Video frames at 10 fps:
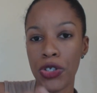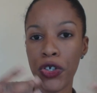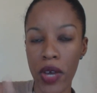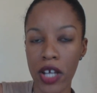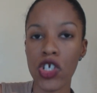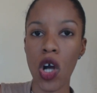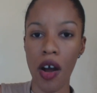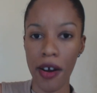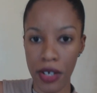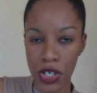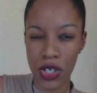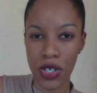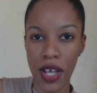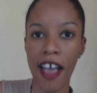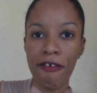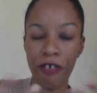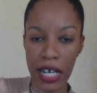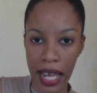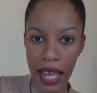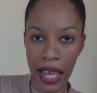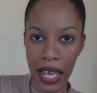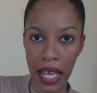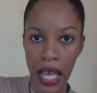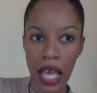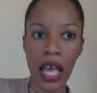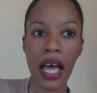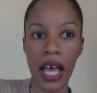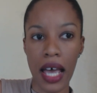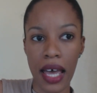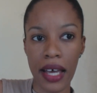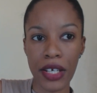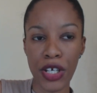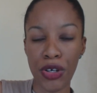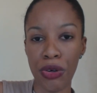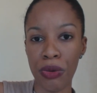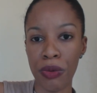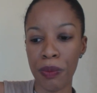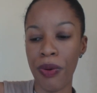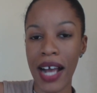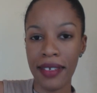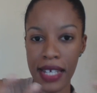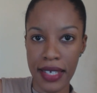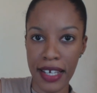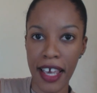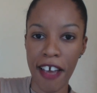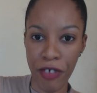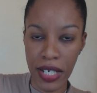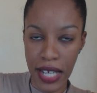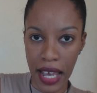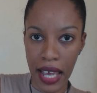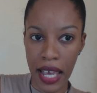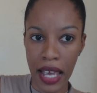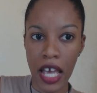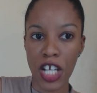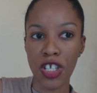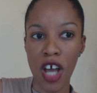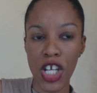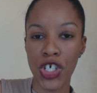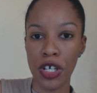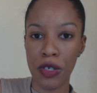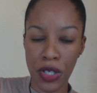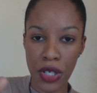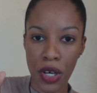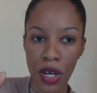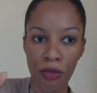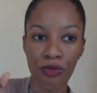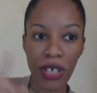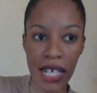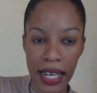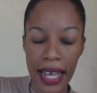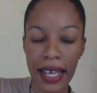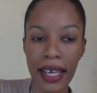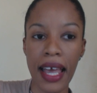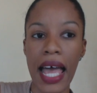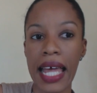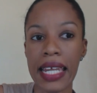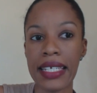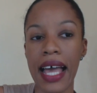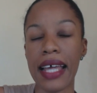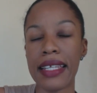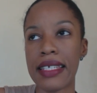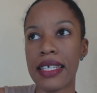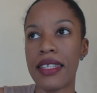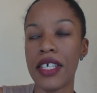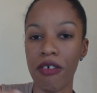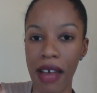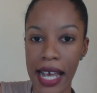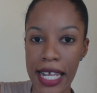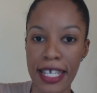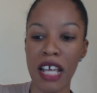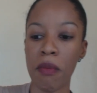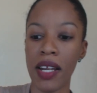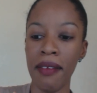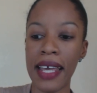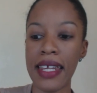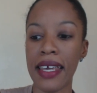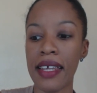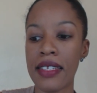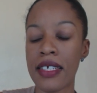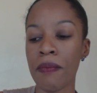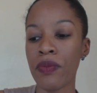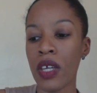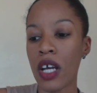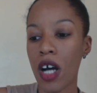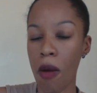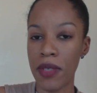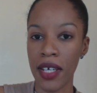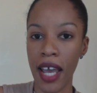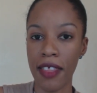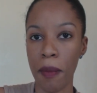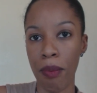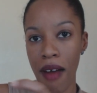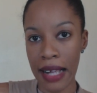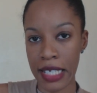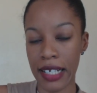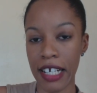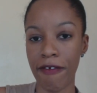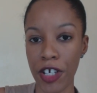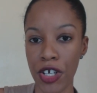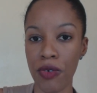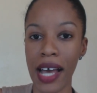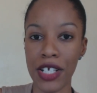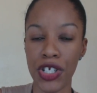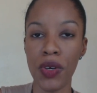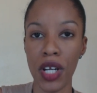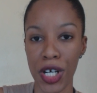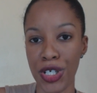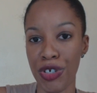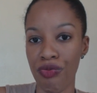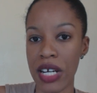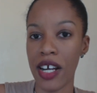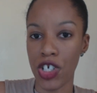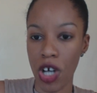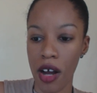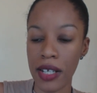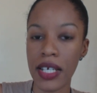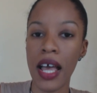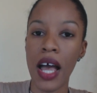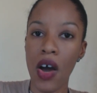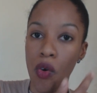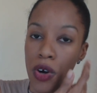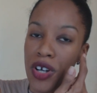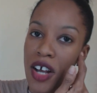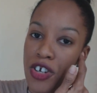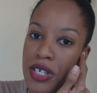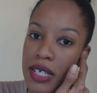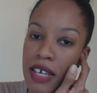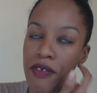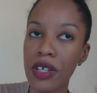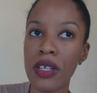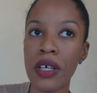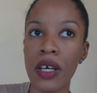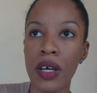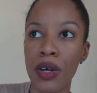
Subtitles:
doing charts every day, practicing every day, not just reading and theorizing, but letting it come together practically for you as you learn to read a chart. Or not just even